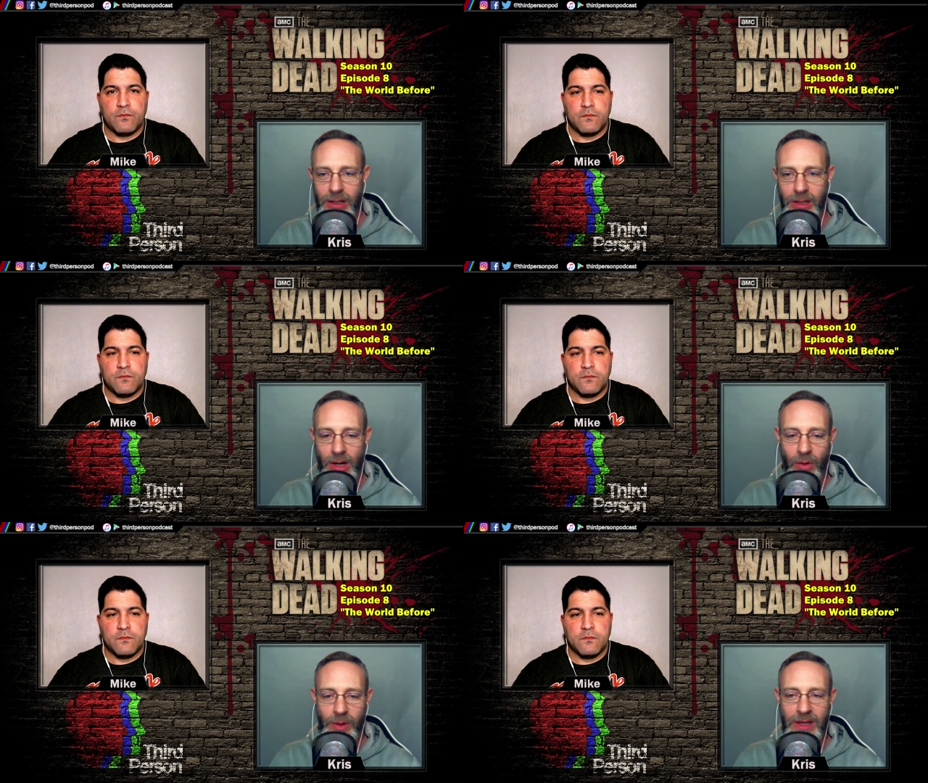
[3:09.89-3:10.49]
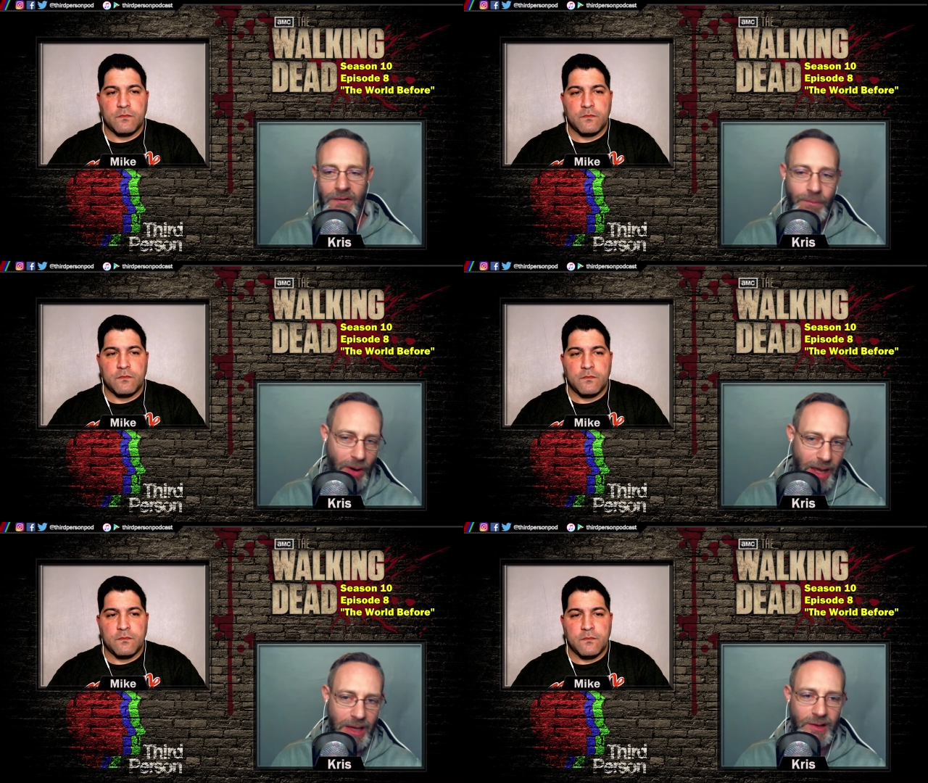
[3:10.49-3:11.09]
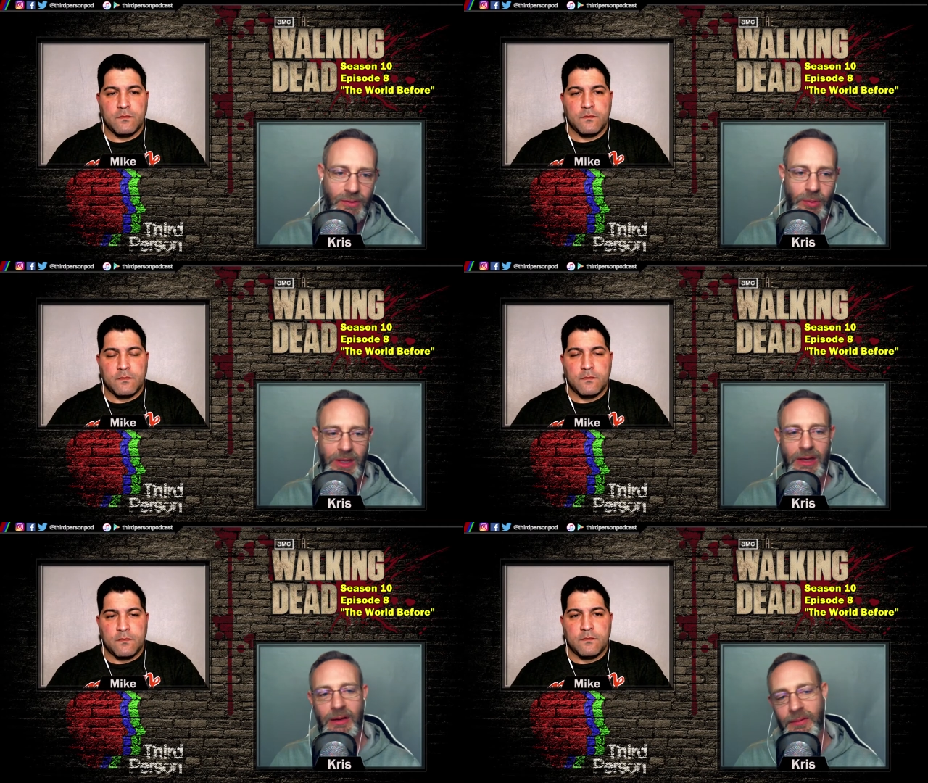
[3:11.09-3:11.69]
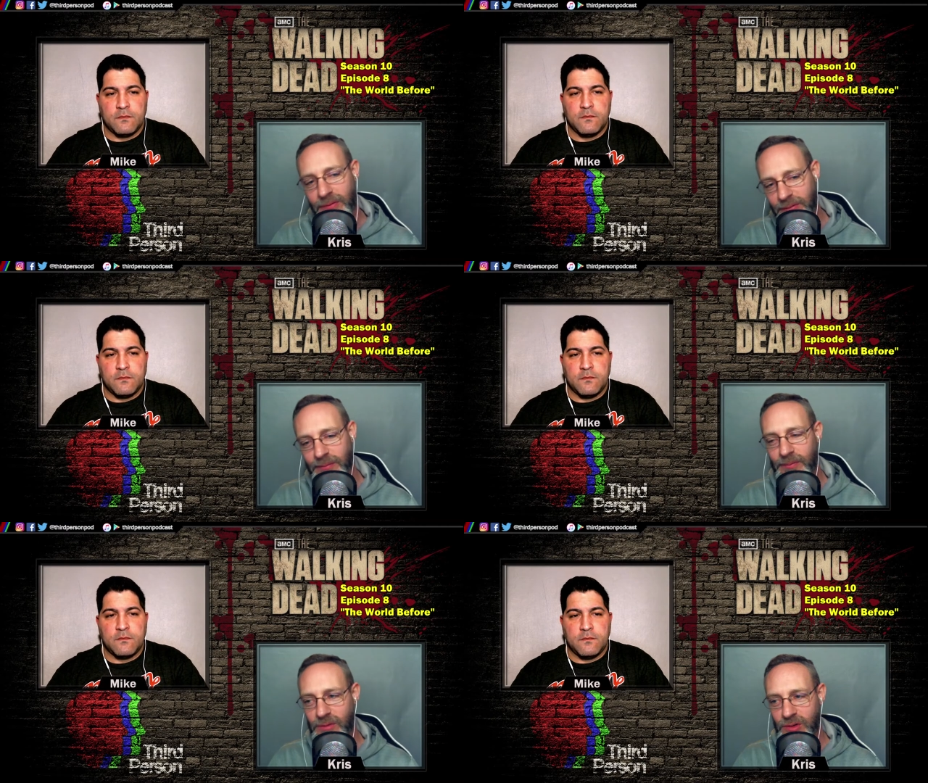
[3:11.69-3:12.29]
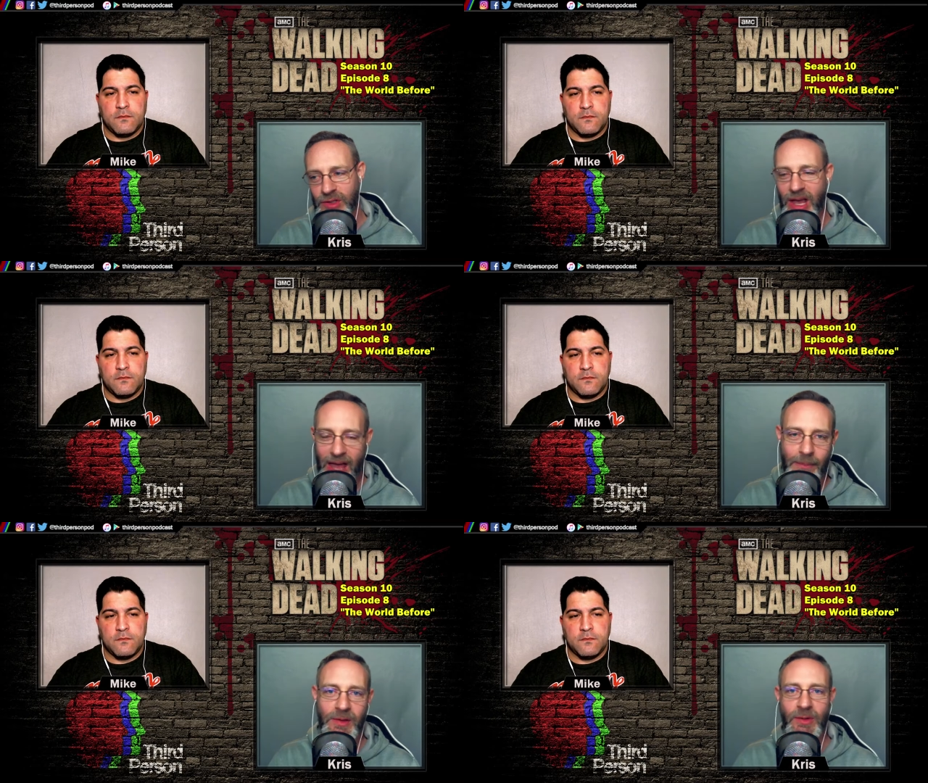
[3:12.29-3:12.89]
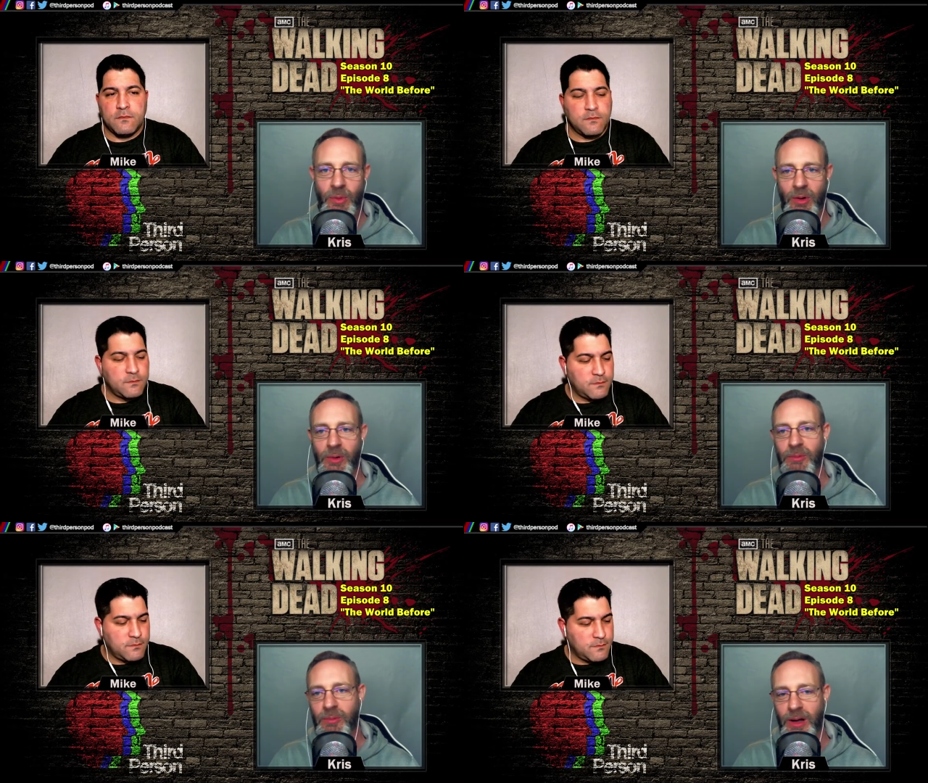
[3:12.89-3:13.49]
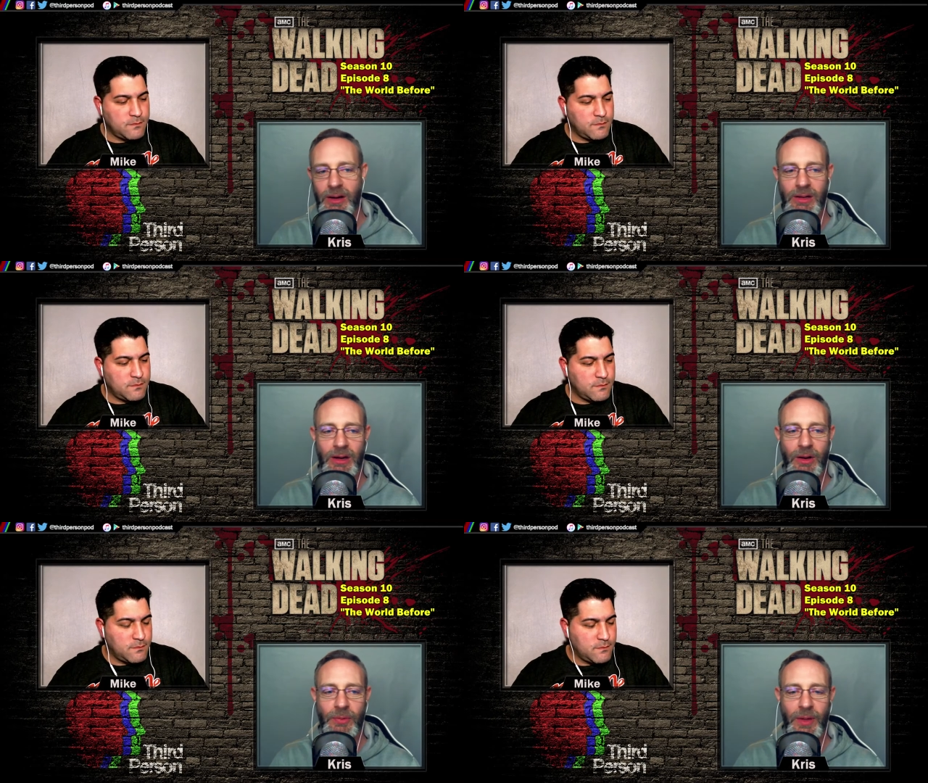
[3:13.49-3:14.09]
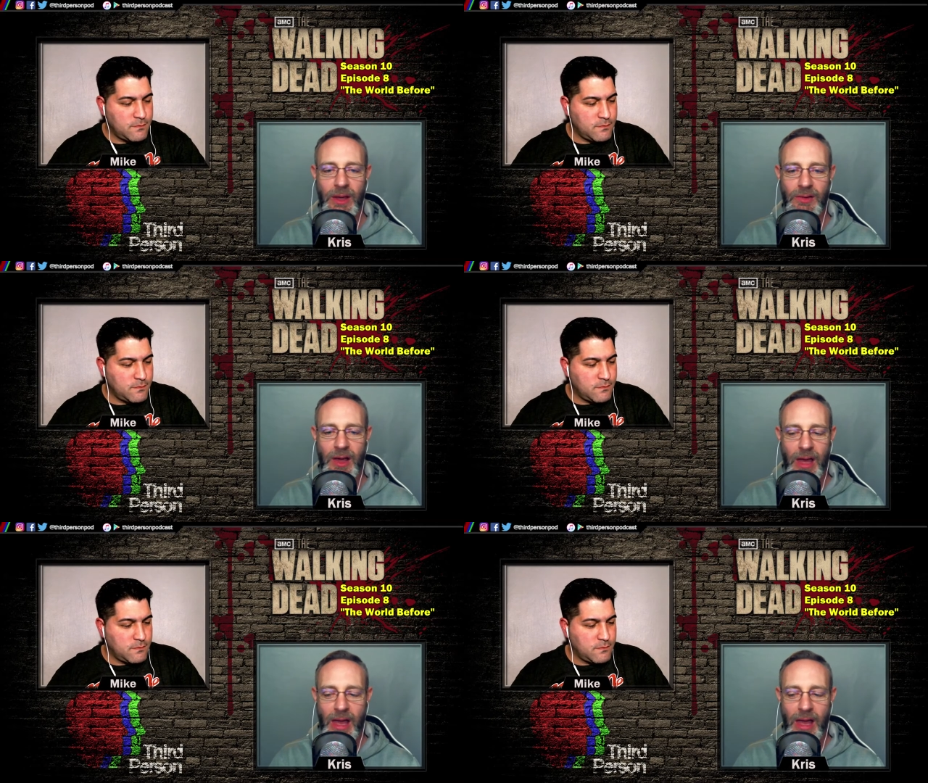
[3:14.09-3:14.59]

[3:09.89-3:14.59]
Speaker 1: you know, we give praise, we give jabs where we where you know things,